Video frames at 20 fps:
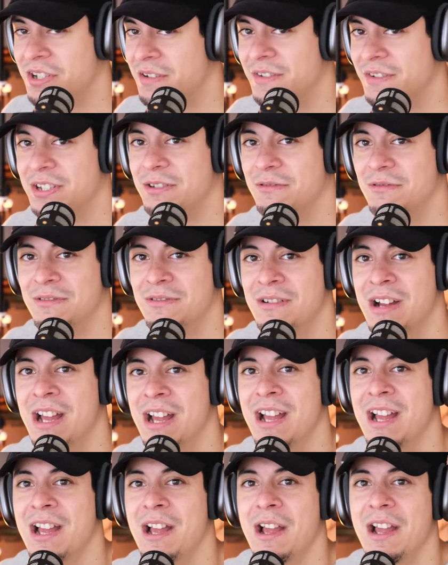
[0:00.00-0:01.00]
of it to
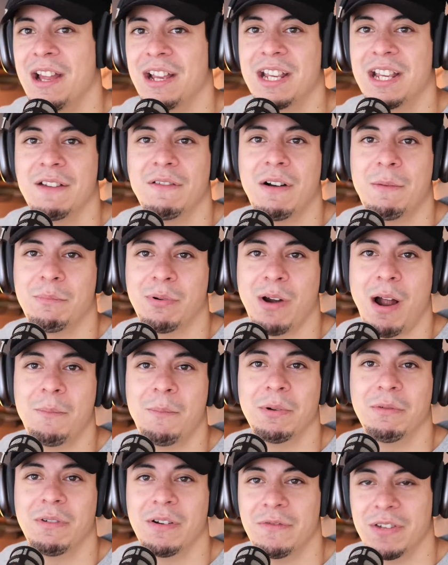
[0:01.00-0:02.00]
give a
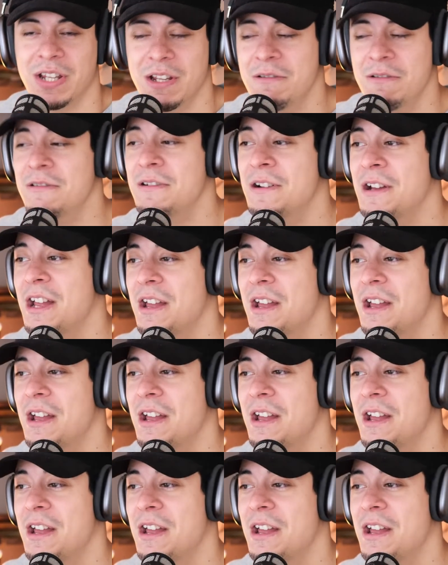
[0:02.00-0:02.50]
proper review.